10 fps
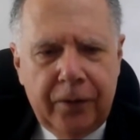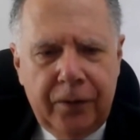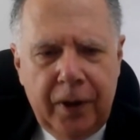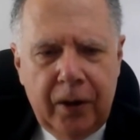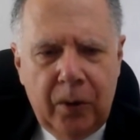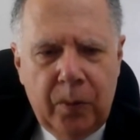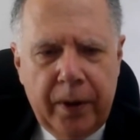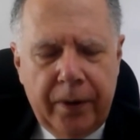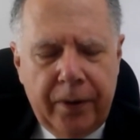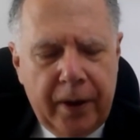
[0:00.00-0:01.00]
to deal
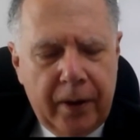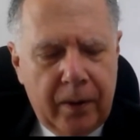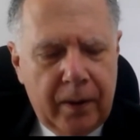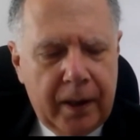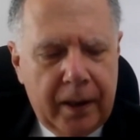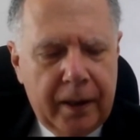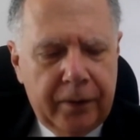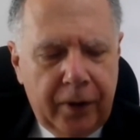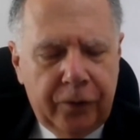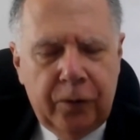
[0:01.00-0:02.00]
with their
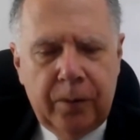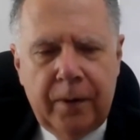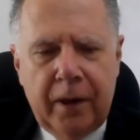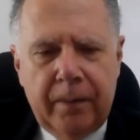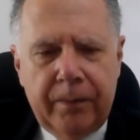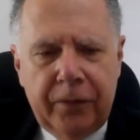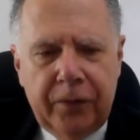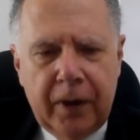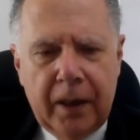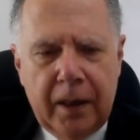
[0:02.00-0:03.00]
industrial
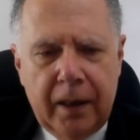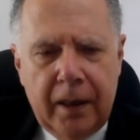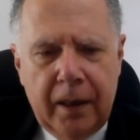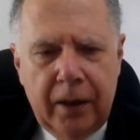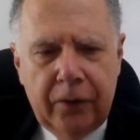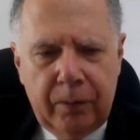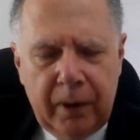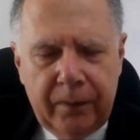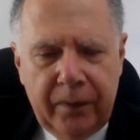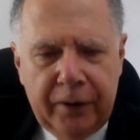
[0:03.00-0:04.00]
problems, is a
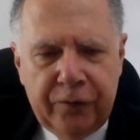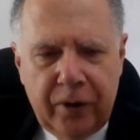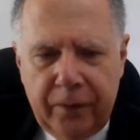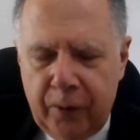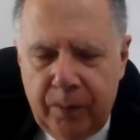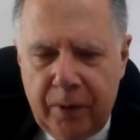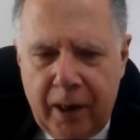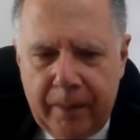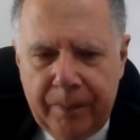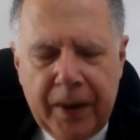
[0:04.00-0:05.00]
relatively trivial
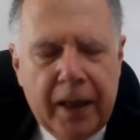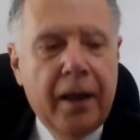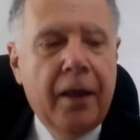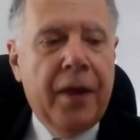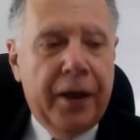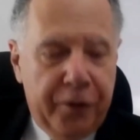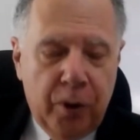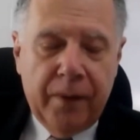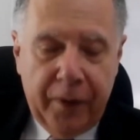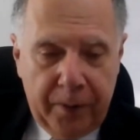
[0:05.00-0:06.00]
problem. They
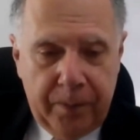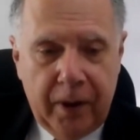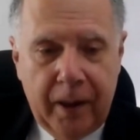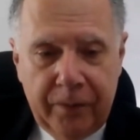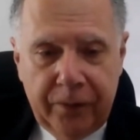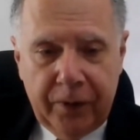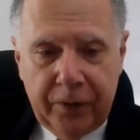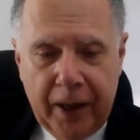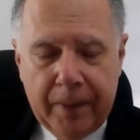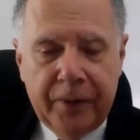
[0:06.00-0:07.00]
do have other problems. For
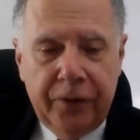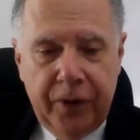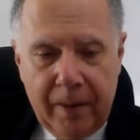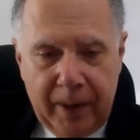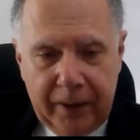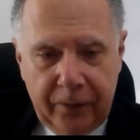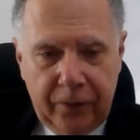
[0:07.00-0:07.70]
example, Siemens,